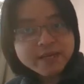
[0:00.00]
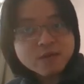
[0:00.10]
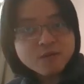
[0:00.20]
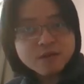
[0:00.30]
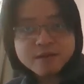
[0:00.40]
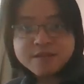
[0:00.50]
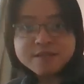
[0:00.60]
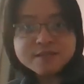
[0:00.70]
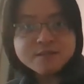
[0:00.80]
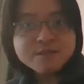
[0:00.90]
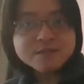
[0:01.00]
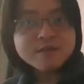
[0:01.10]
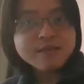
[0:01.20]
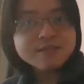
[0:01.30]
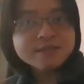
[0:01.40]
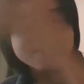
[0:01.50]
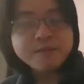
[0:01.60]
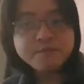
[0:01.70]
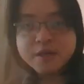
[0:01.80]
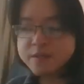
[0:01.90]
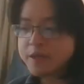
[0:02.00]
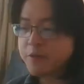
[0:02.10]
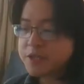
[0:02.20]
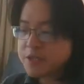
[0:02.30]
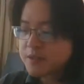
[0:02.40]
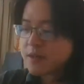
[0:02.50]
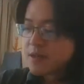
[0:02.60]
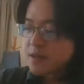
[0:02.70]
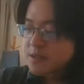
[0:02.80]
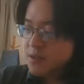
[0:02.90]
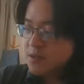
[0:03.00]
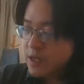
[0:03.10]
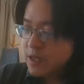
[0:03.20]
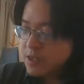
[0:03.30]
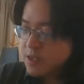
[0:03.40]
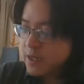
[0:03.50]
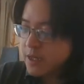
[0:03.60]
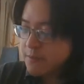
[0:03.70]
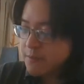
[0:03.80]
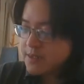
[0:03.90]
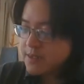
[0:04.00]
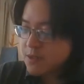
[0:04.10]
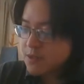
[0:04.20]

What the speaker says: look, this one is a simple equation. So equation 1 can be solved